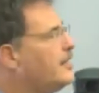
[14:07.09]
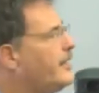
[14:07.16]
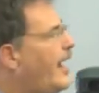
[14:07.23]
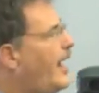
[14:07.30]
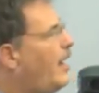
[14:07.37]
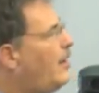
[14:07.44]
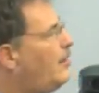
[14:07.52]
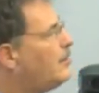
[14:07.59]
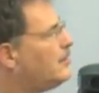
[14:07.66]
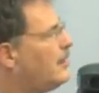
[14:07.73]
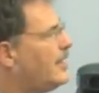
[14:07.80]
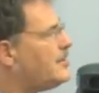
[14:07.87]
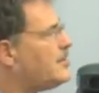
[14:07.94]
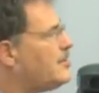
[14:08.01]
Now
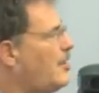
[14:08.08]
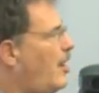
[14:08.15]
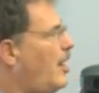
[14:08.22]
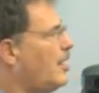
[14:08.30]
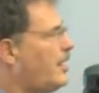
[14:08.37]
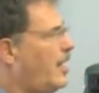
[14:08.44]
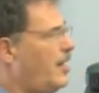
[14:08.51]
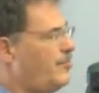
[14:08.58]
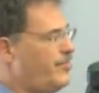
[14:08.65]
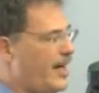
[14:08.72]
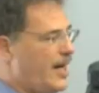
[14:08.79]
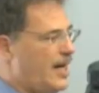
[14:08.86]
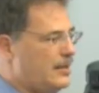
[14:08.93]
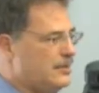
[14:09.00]
let's talk
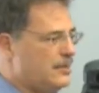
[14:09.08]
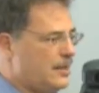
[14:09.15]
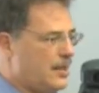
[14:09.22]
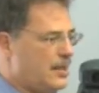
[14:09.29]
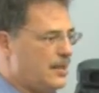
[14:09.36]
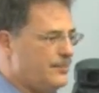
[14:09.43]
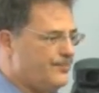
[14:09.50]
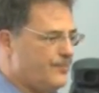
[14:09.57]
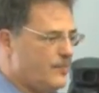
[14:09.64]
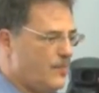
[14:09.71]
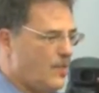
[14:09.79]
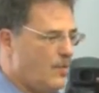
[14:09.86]
about um,